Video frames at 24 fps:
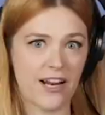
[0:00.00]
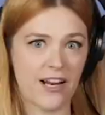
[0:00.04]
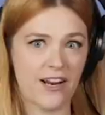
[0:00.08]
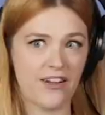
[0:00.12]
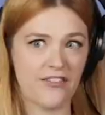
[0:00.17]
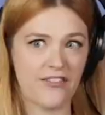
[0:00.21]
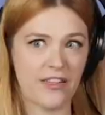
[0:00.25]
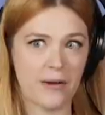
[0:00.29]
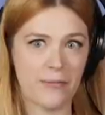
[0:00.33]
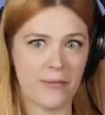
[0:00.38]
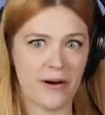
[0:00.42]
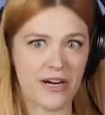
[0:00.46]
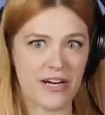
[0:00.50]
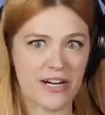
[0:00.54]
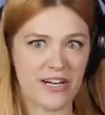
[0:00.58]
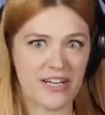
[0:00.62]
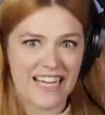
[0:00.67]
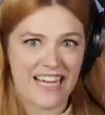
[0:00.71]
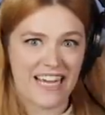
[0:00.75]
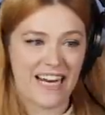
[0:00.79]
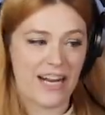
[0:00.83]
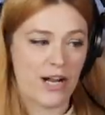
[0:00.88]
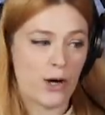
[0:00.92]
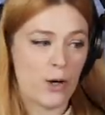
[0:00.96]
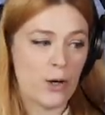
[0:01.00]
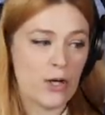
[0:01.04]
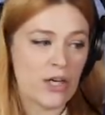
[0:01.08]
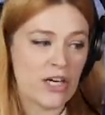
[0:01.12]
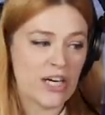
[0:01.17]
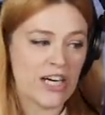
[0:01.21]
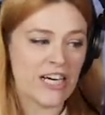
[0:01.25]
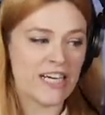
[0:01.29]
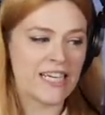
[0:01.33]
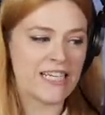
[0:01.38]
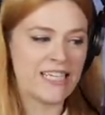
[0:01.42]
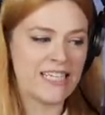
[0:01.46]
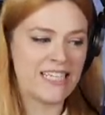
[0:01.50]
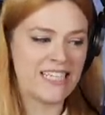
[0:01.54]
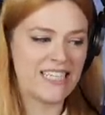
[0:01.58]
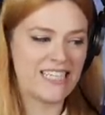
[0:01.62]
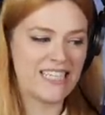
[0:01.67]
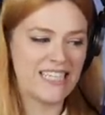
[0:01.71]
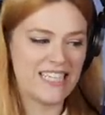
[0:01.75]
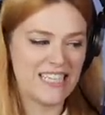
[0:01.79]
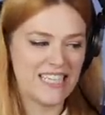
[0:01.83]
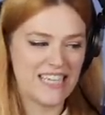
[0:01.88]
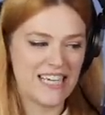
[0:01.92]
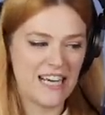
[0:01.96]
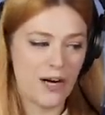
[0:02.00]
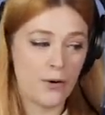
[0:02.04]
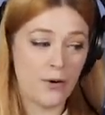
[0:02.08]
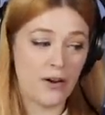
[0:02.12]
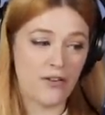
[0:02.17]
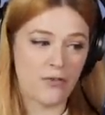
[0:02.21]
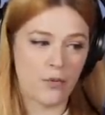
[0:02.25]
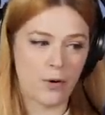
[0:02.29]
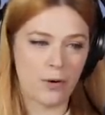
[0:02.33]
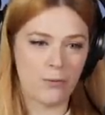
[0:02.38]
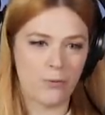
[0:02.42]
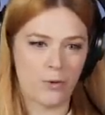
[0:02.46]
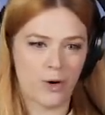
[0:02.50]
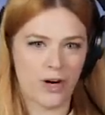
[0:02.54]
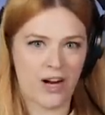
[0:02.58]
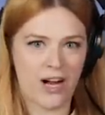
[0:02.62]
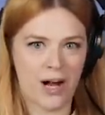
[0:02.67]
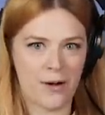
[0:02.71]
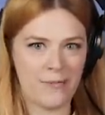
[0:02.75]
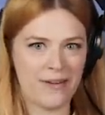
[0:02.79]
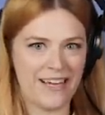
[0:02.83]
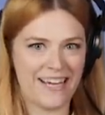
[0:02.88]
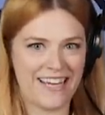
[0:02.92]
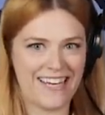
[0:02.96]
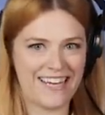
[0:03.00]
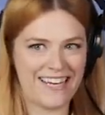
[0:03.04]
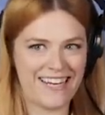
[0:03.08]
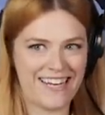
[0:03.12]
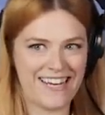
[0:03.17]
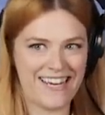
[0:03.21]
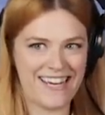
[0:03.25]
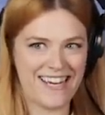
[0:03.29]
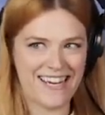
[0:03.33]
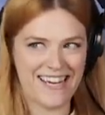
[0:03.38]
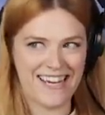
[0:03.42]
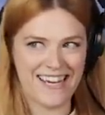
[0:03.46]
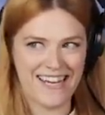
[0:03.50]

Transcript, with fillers: none of them are getting older. And we have one more coming in